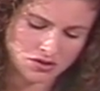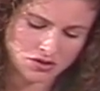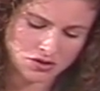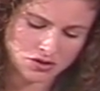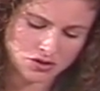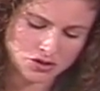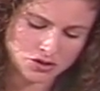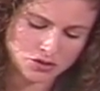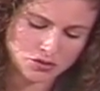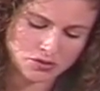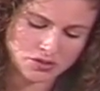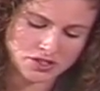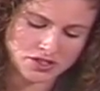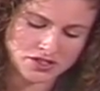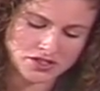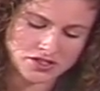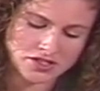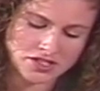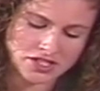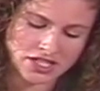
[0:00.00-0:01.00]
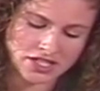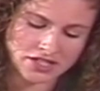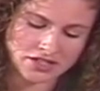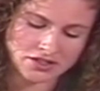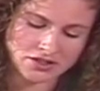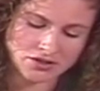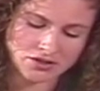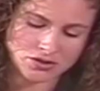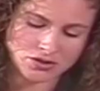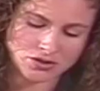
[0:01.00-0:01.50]
Could you please state
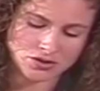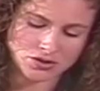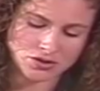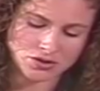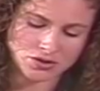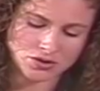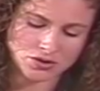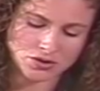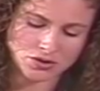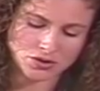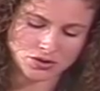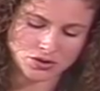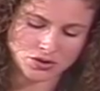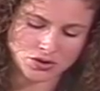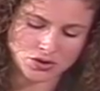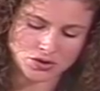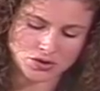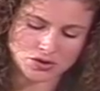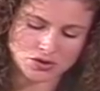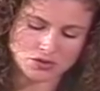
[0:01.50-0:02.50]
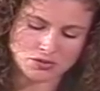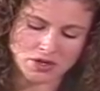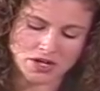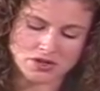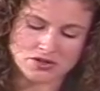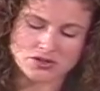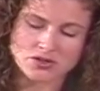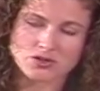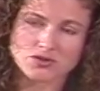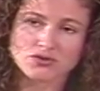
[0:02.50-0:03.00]
your
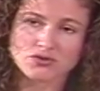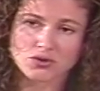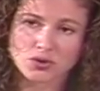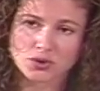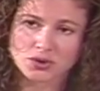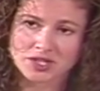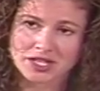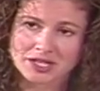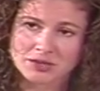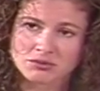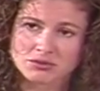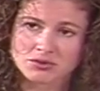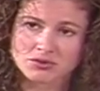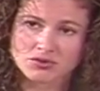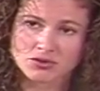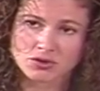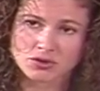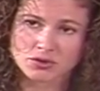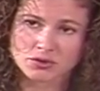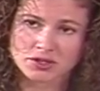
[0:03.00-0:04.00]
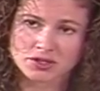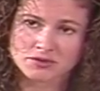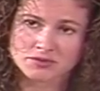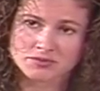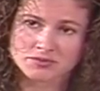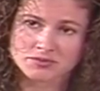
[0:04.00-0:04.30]
spouse's full name for me?